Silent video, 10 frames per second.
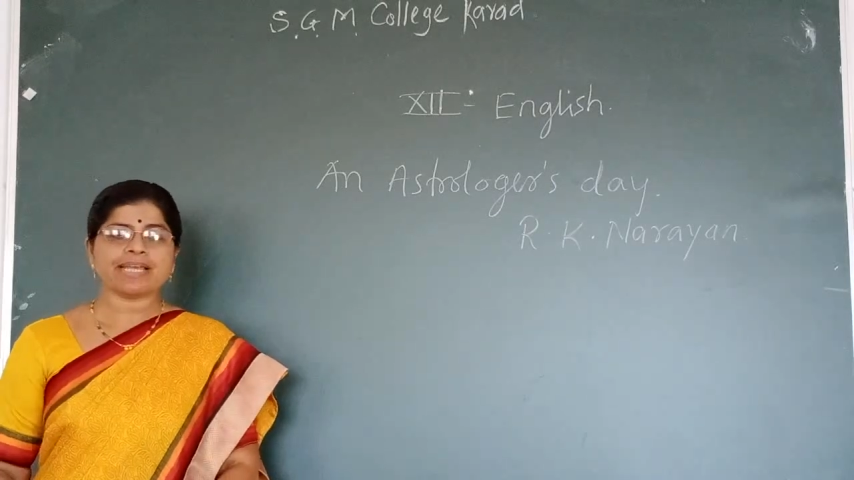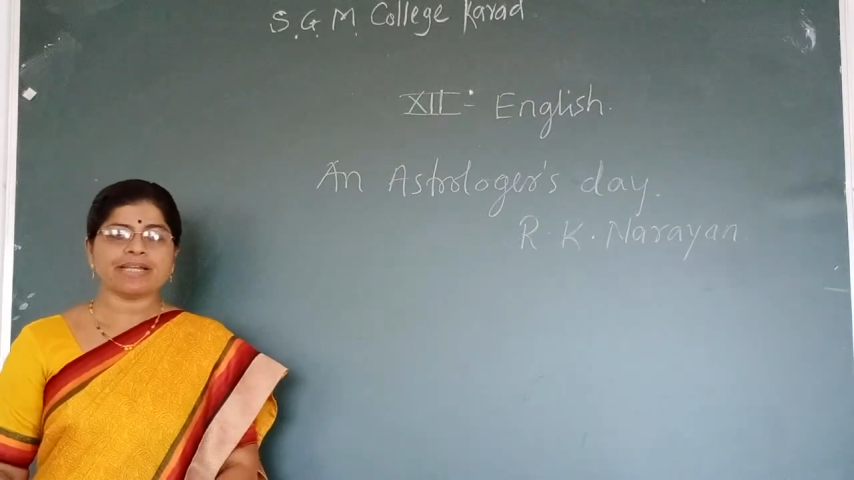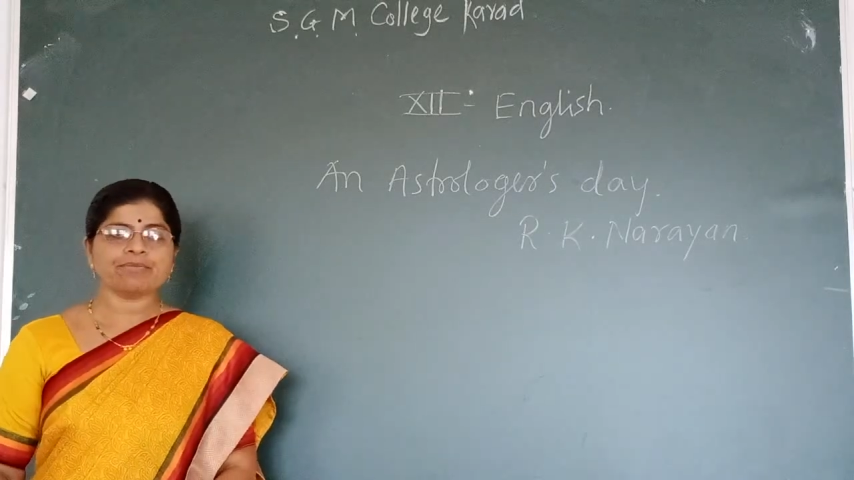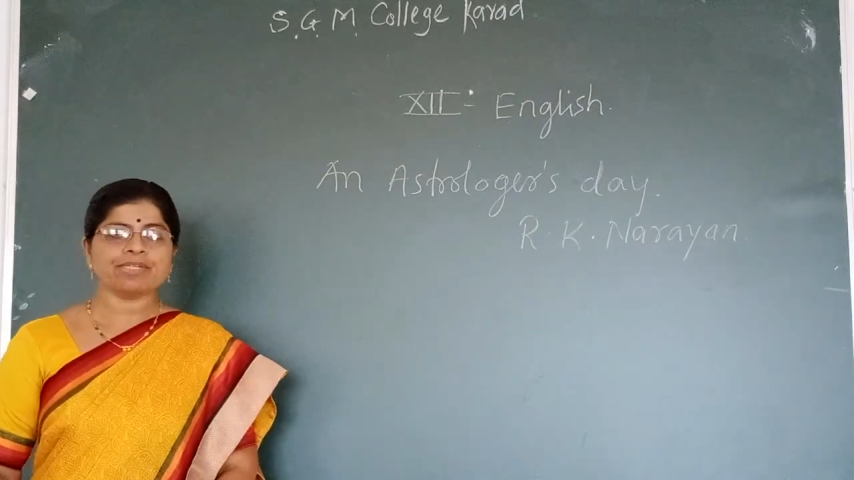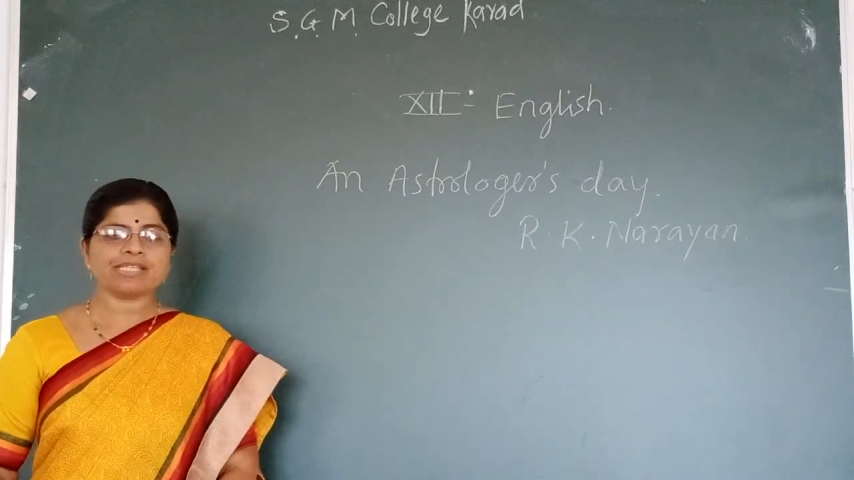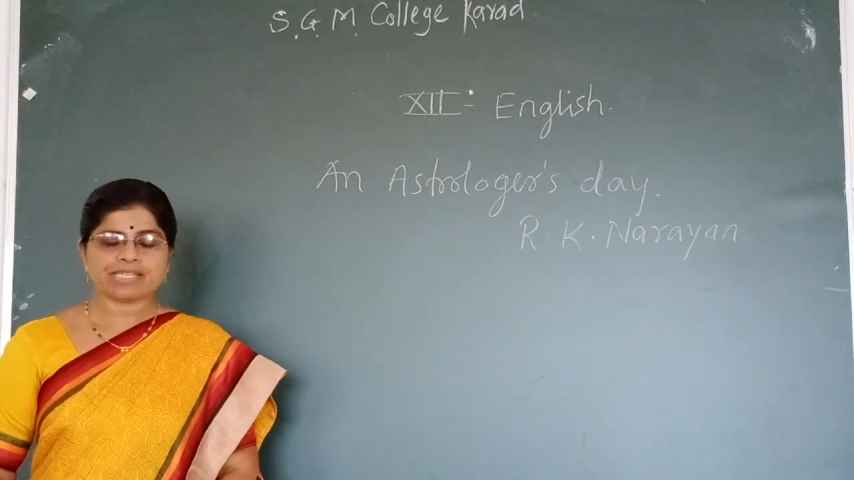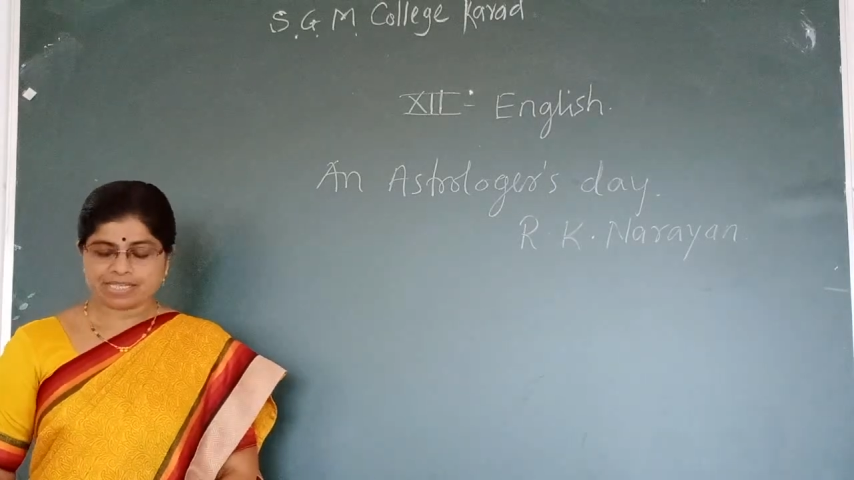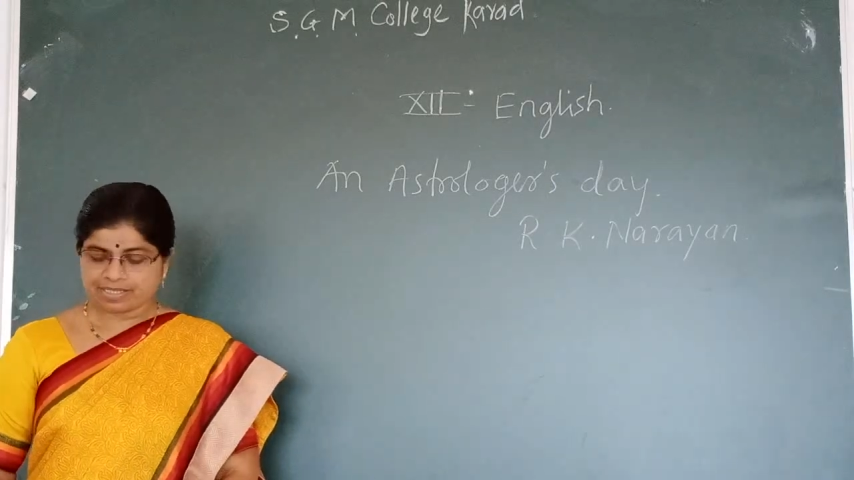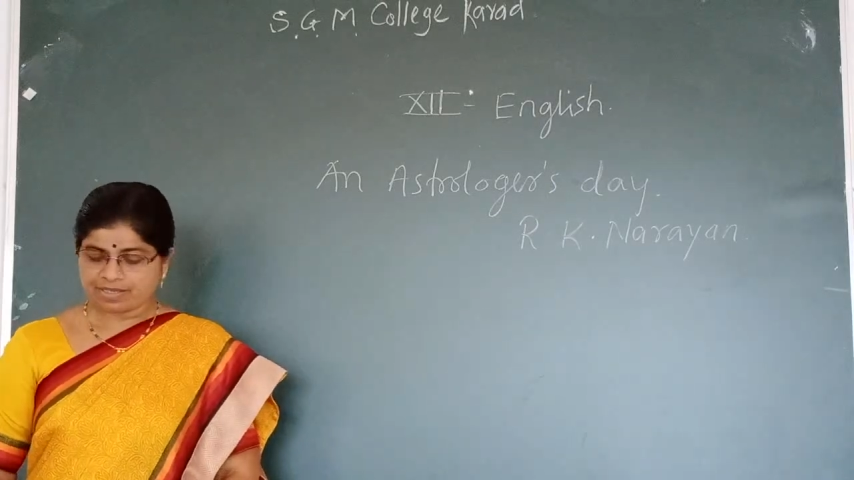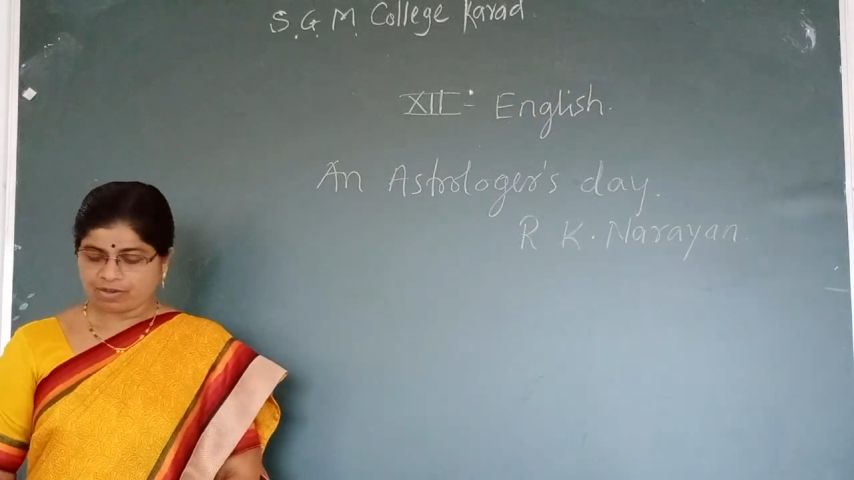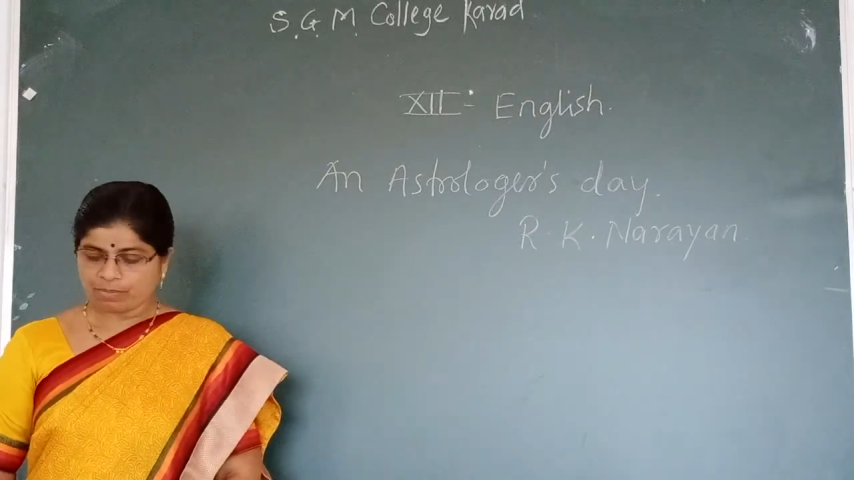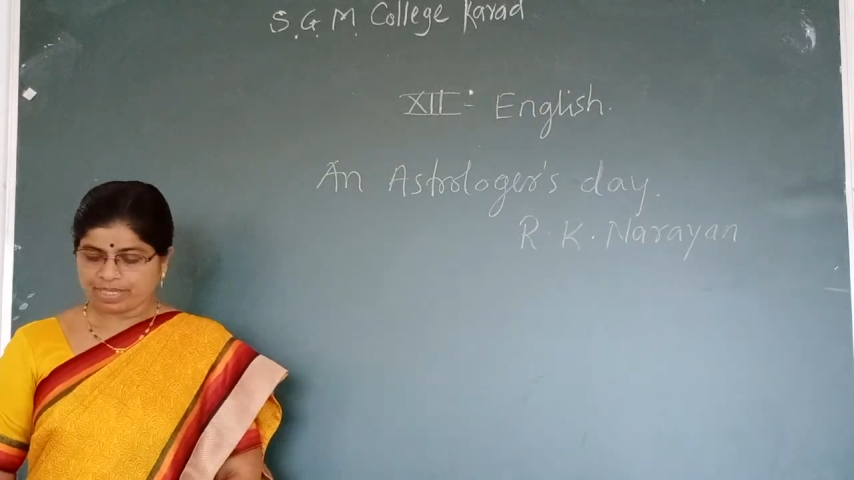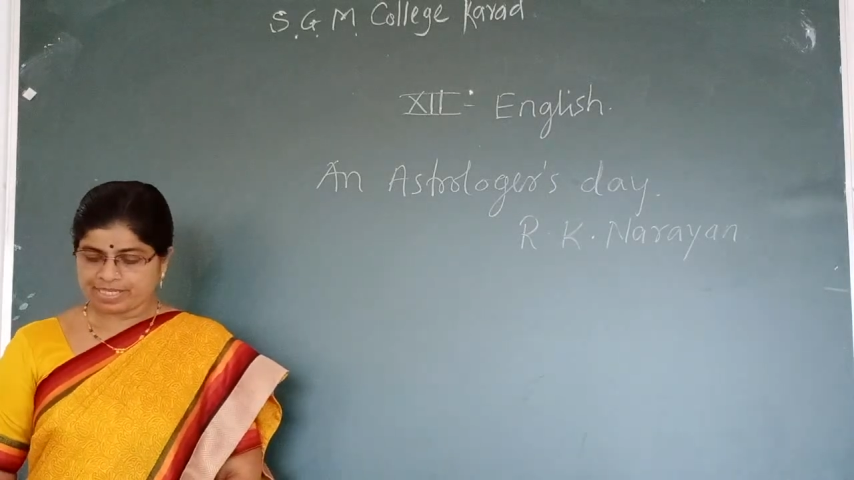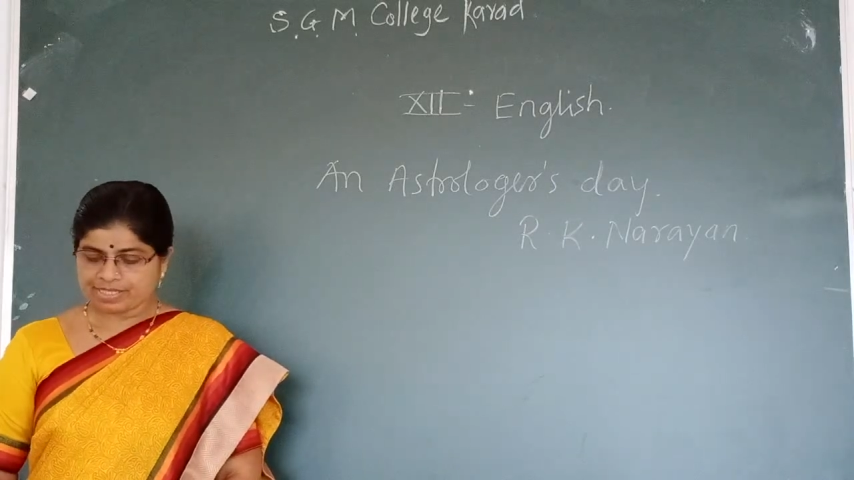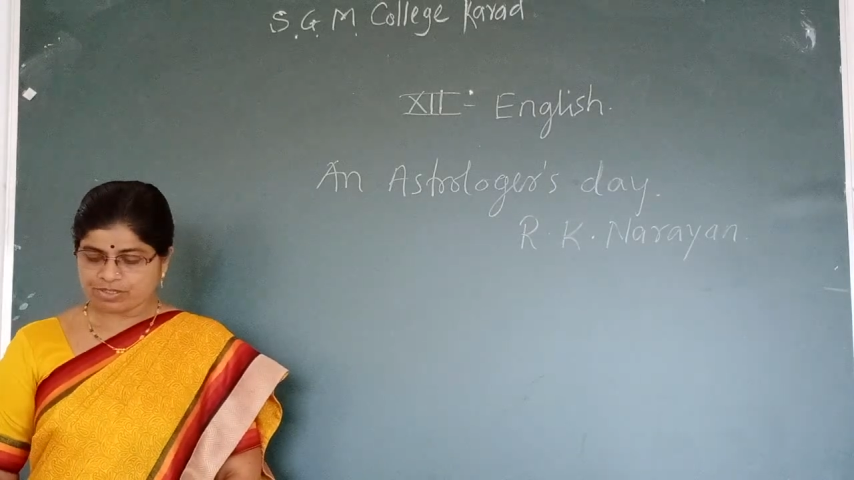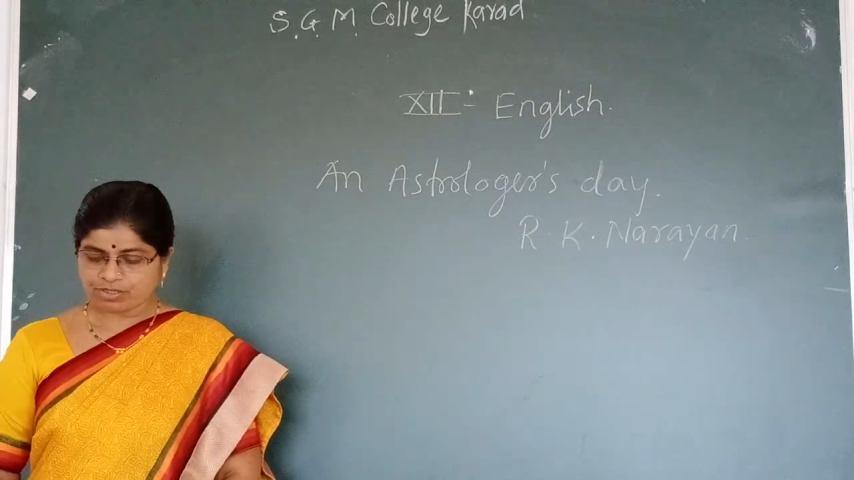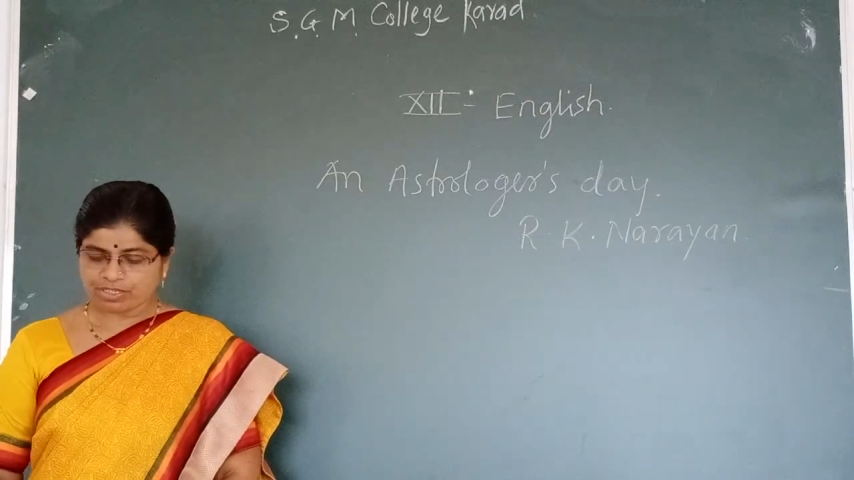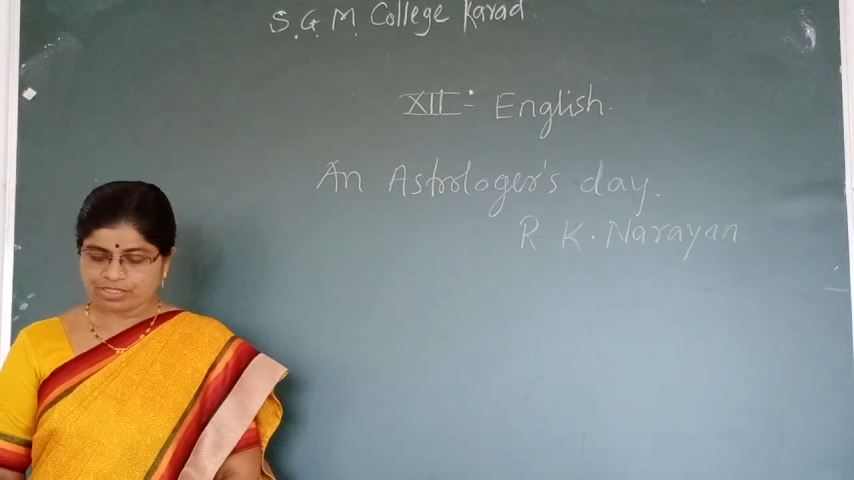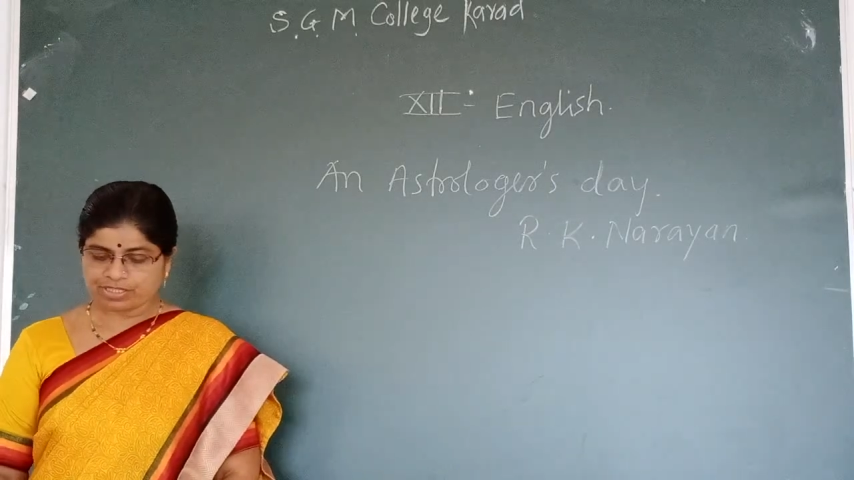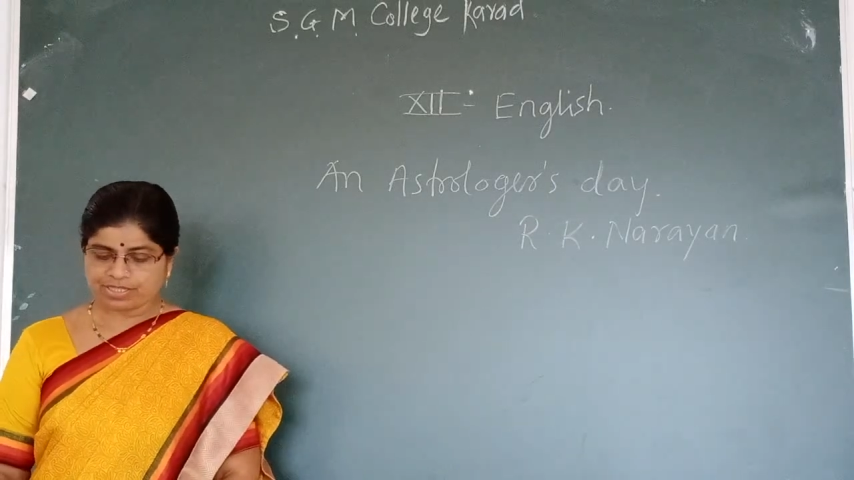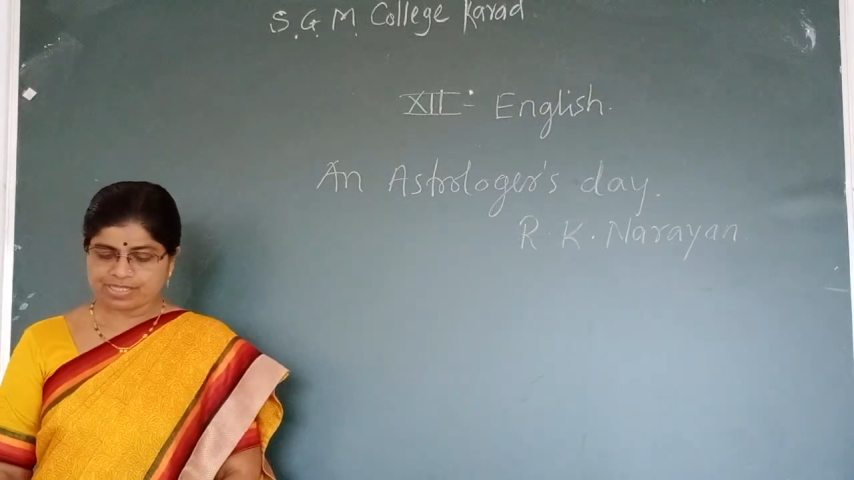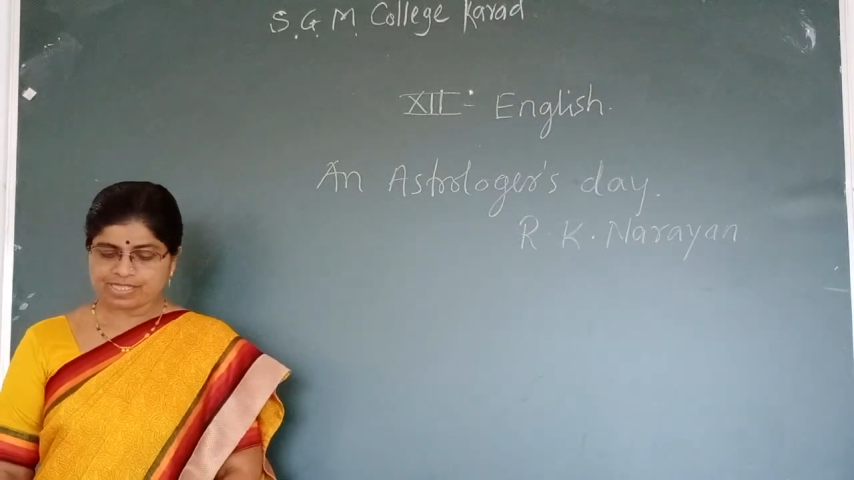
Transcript: sight we see of an astrologer